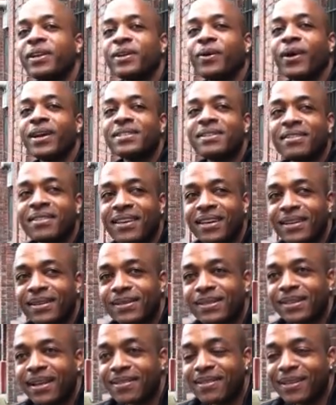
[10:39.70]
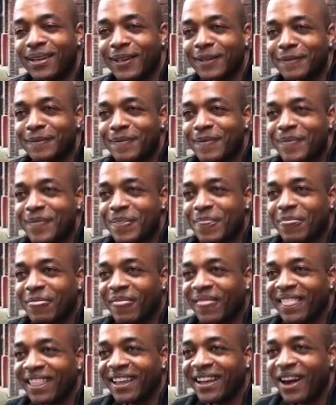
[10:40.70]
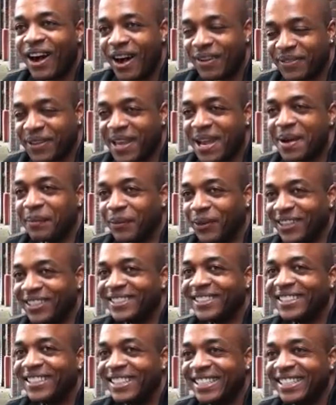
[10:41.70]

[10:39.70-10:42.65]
pretty crazy things, I think, off camera.